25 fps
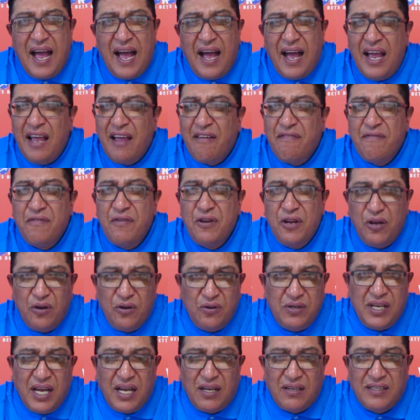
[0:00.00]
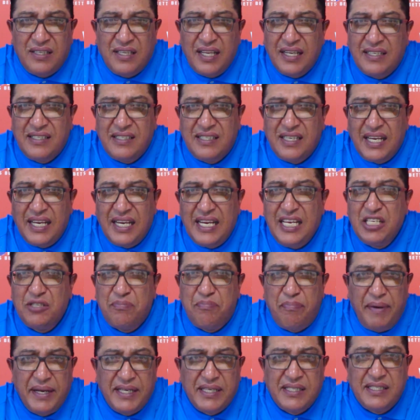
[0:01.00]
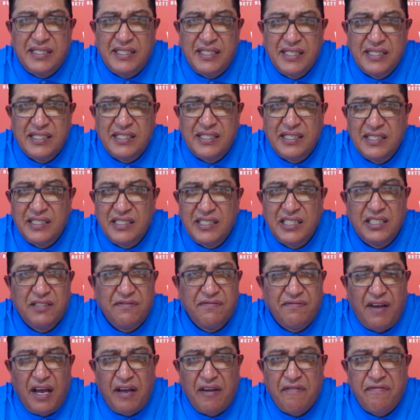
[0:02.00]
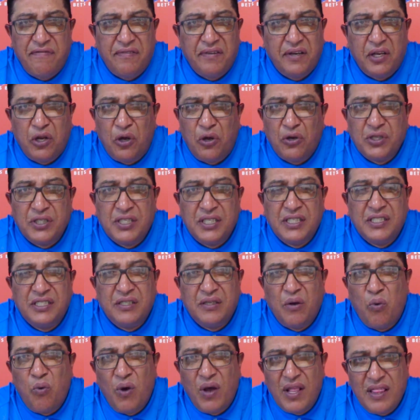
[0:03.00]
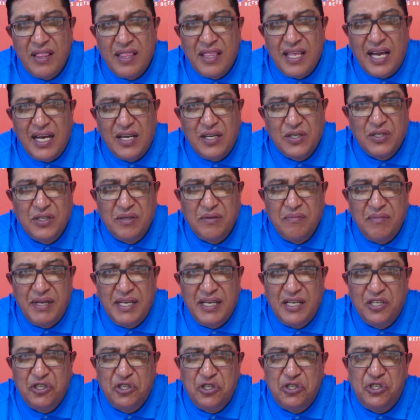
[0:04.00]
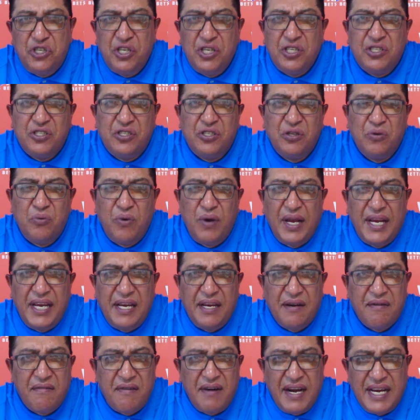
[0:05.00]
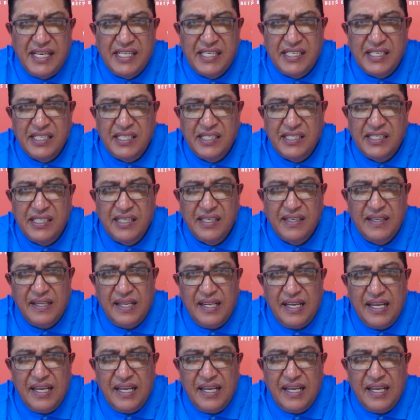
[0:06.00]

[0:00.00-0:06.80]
I have no doubt that his best distance is 5 furlongs. It's 1000 meters, just the way he races.